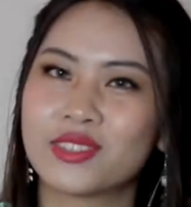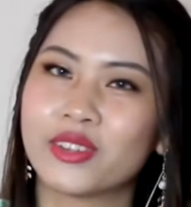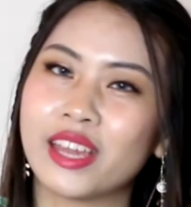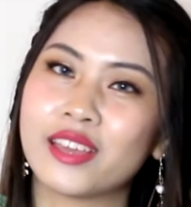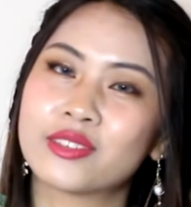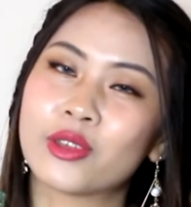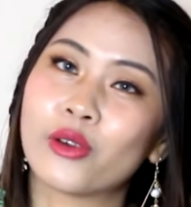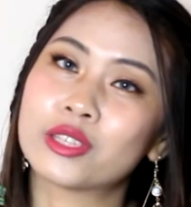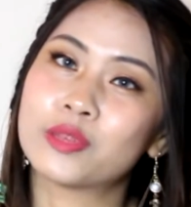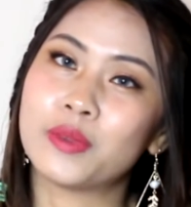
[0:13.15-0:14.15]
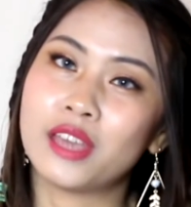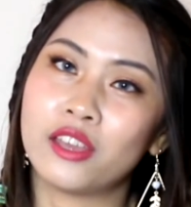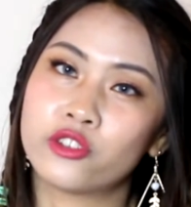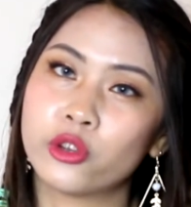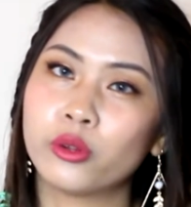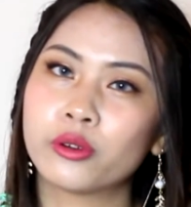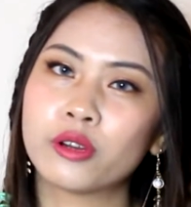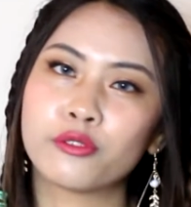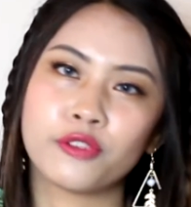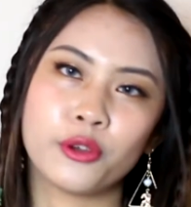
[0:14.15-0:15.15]
today is going to be a jewelry
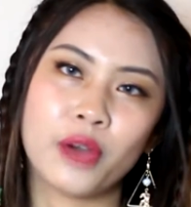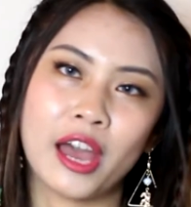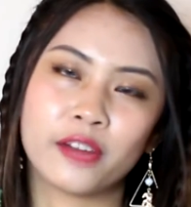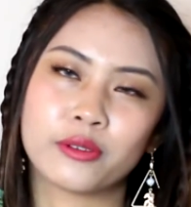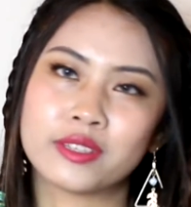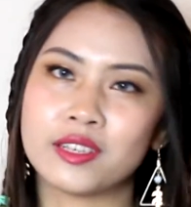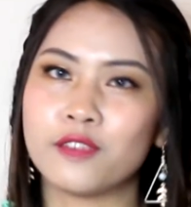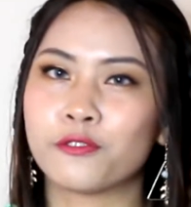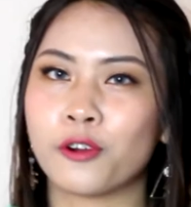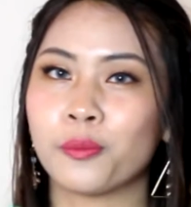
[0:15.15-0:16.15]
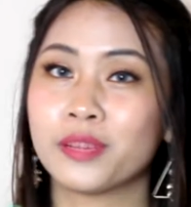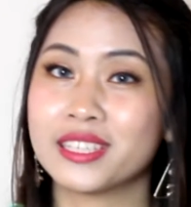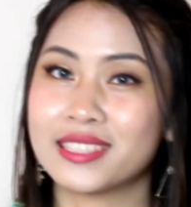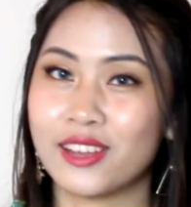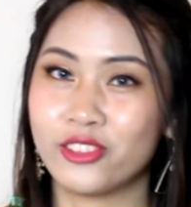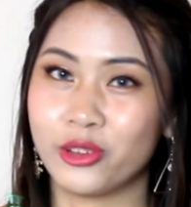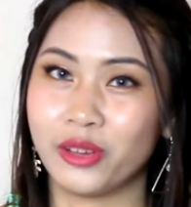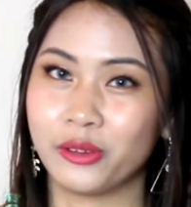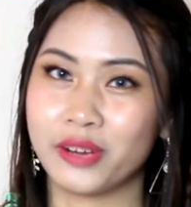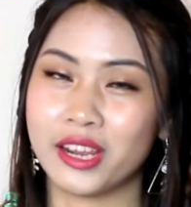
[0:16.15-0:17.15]
review I received from Bliss
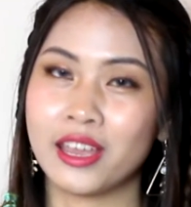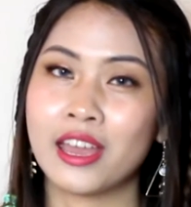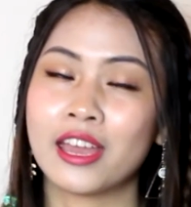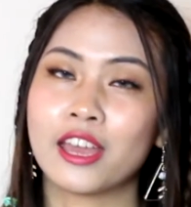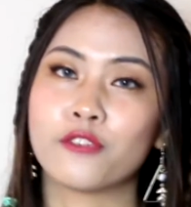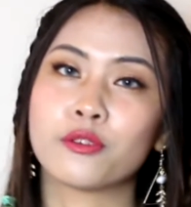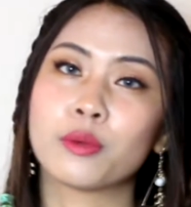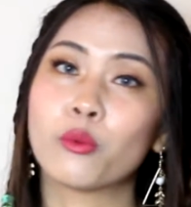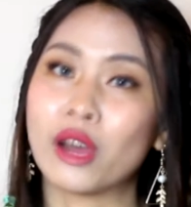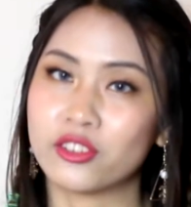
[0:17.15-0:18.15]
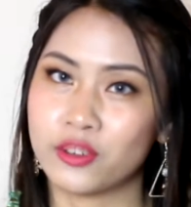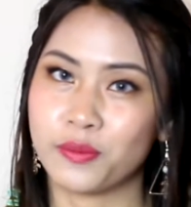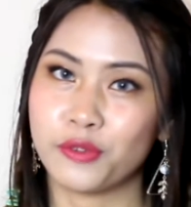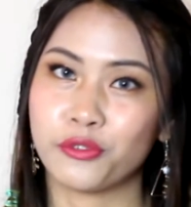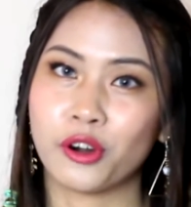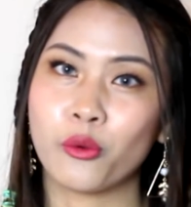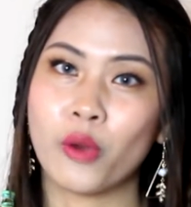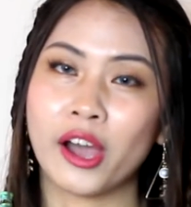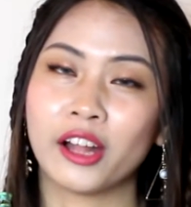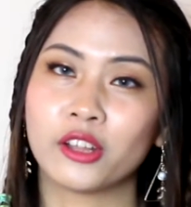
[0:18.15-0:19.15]
Jewelry. If you've been watching me for a
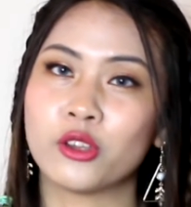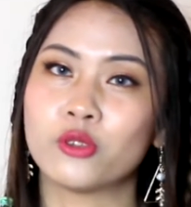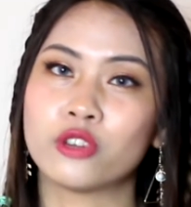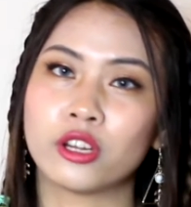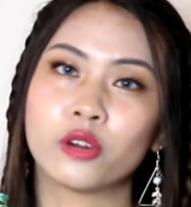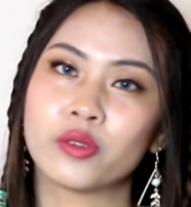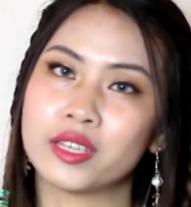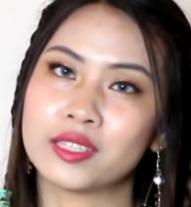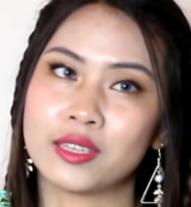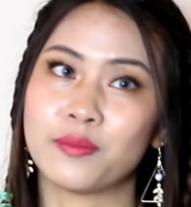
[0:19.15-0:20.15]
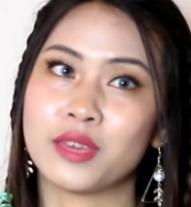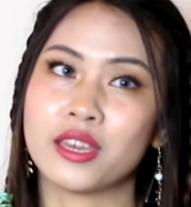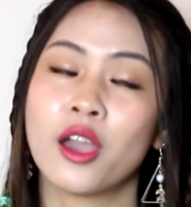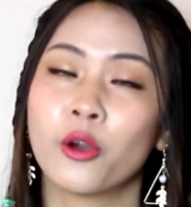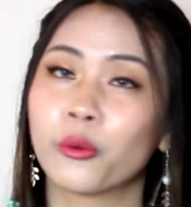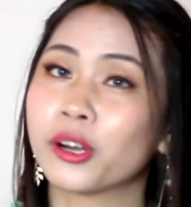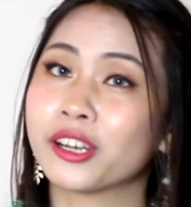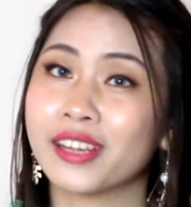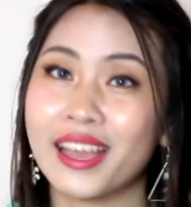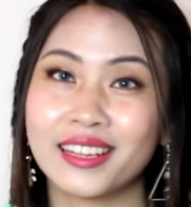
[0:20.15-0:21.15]
while, you generally see me
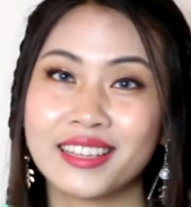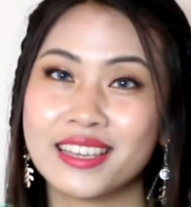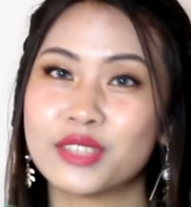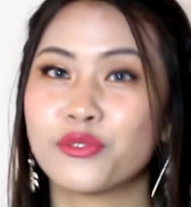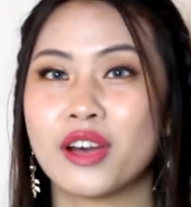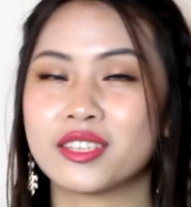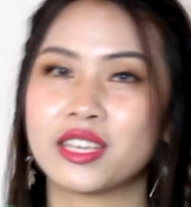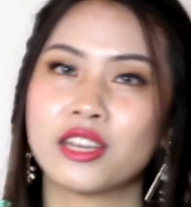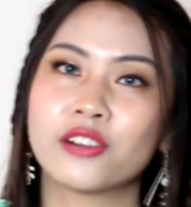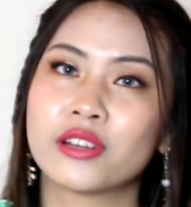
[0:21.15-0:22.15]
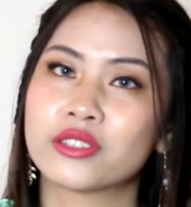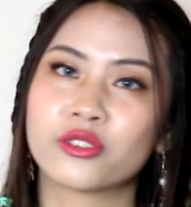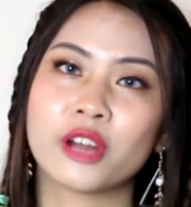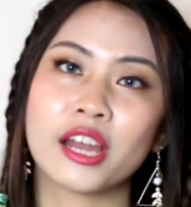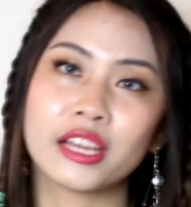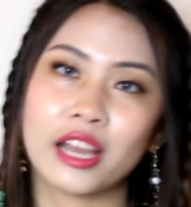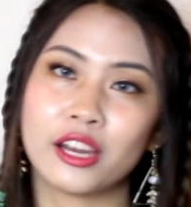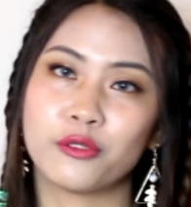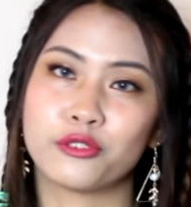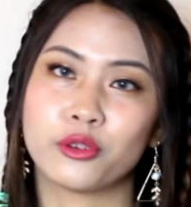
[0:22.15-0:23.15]
wearing necklace, fuzzy earrings, or any
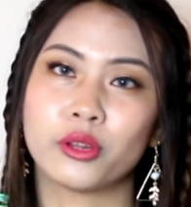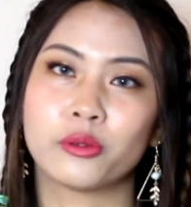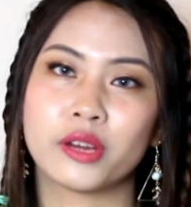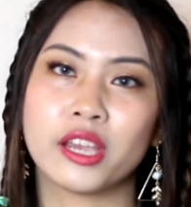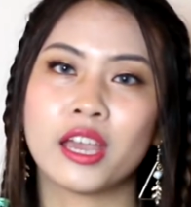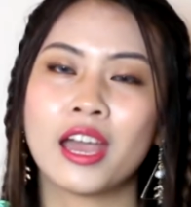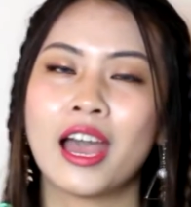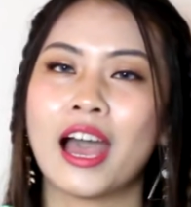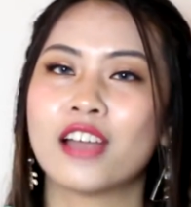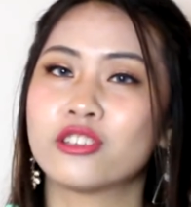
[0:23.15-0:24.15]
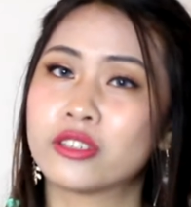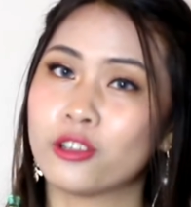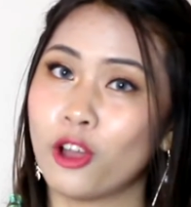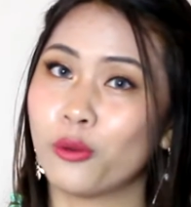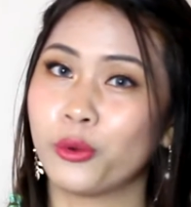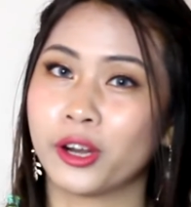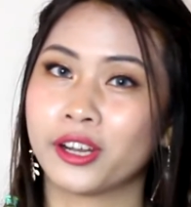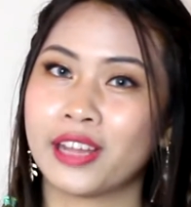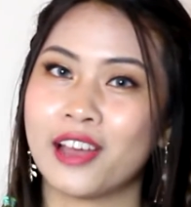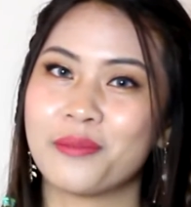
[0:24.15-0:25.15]
kind of jewelry. I just love
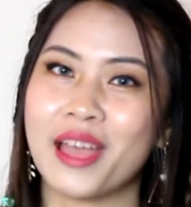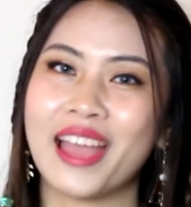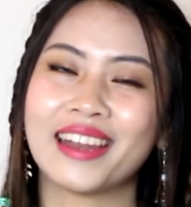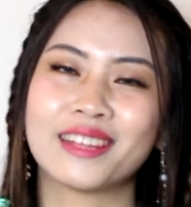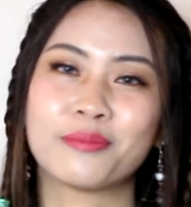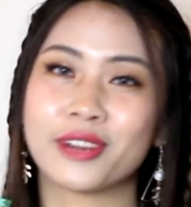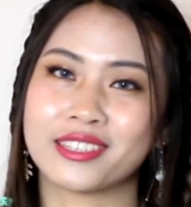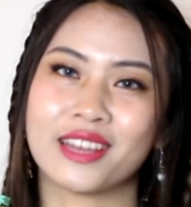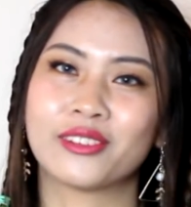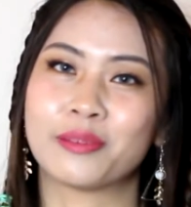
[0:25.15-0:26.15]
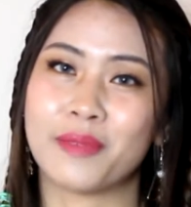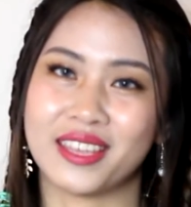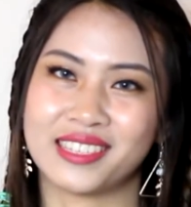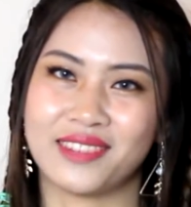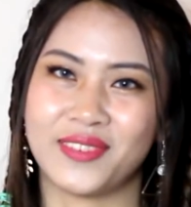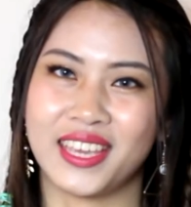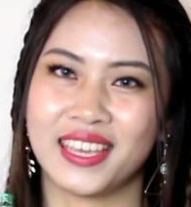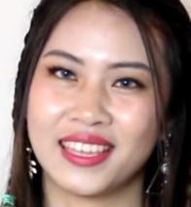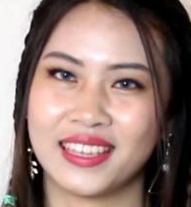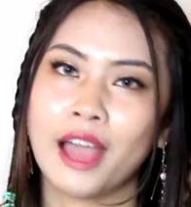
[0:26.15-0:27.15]
wearing them and it brings out the best in me.
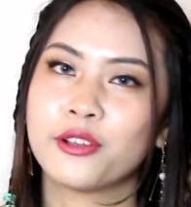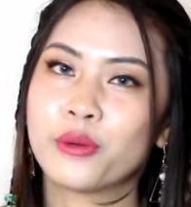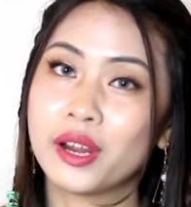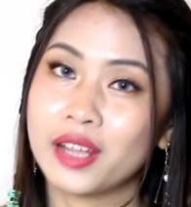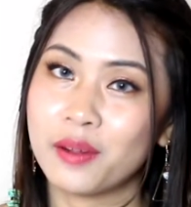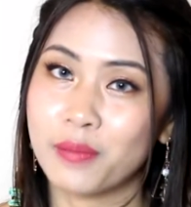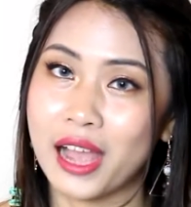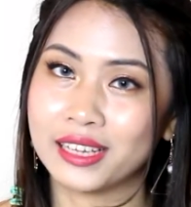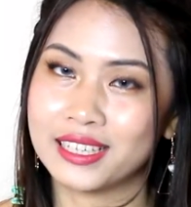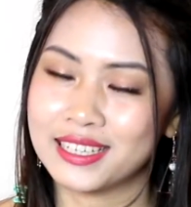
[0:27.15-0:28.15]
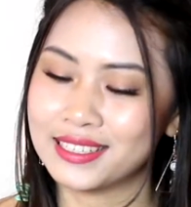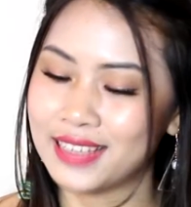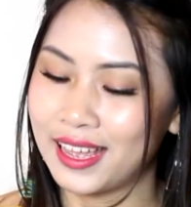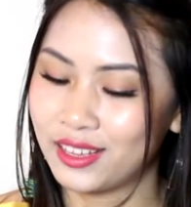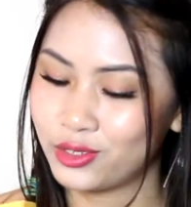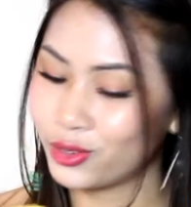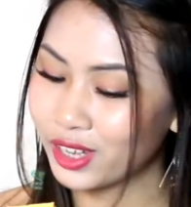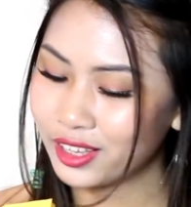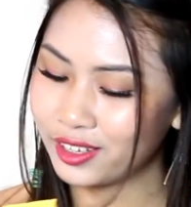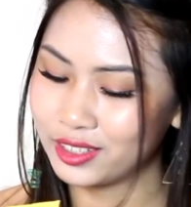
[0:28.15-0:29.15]
I already unbagged this and took
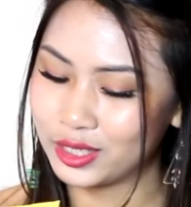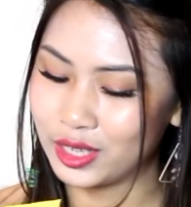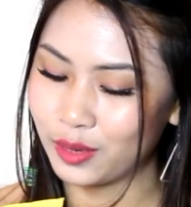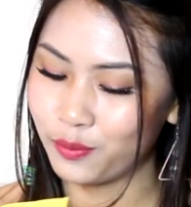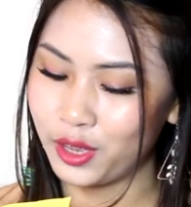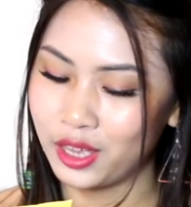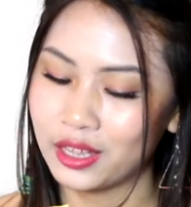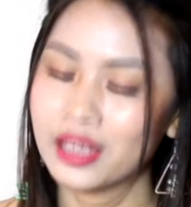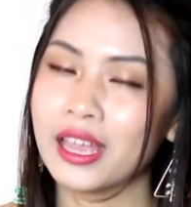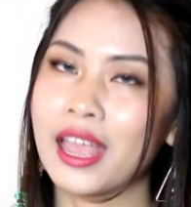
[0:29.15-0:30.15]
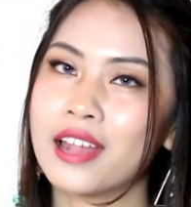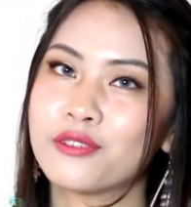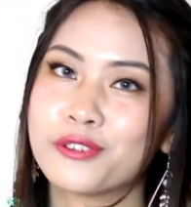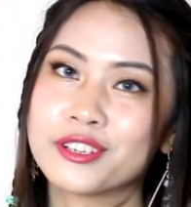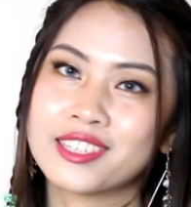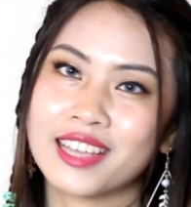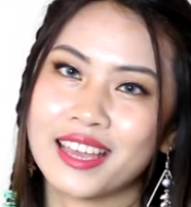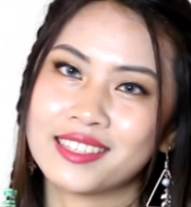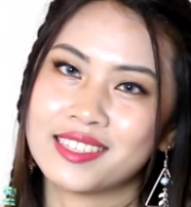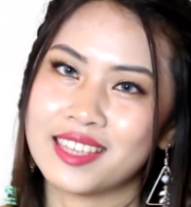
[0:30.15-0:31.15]
a little sneak peek, and the first thing
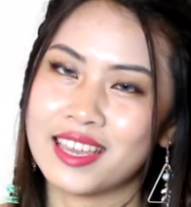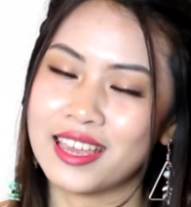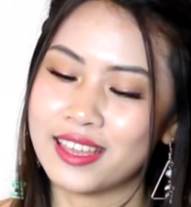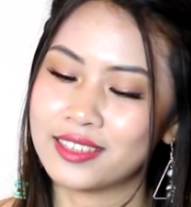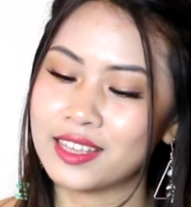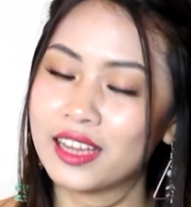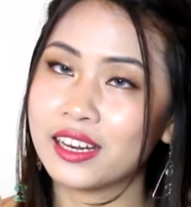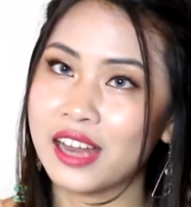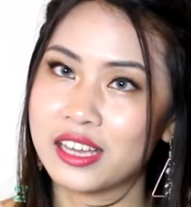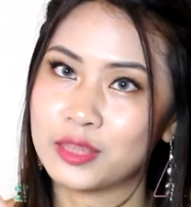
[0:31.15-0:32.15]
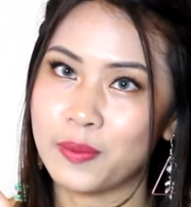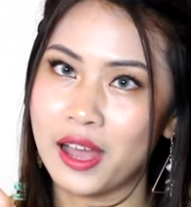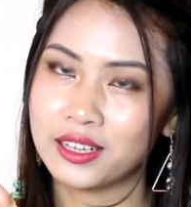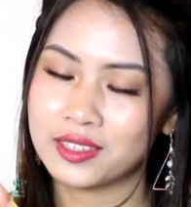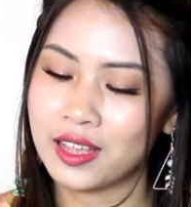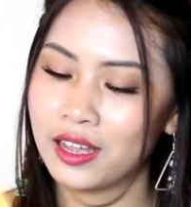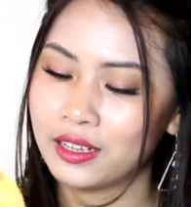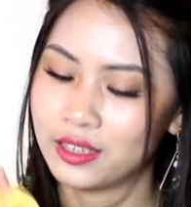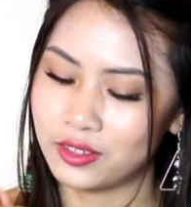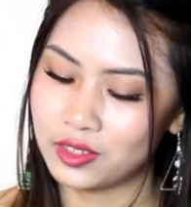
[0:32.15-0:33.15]
I see is a nice box.
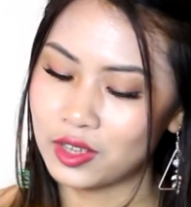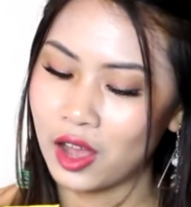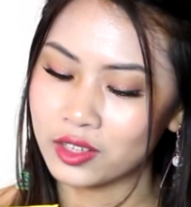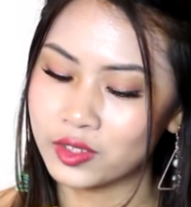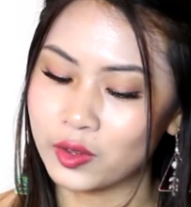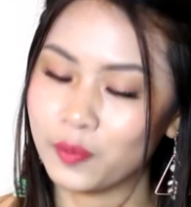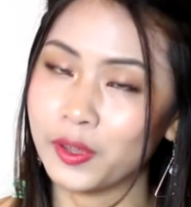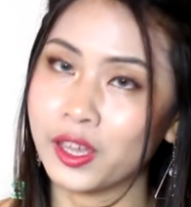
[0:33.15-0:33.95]
This is awesome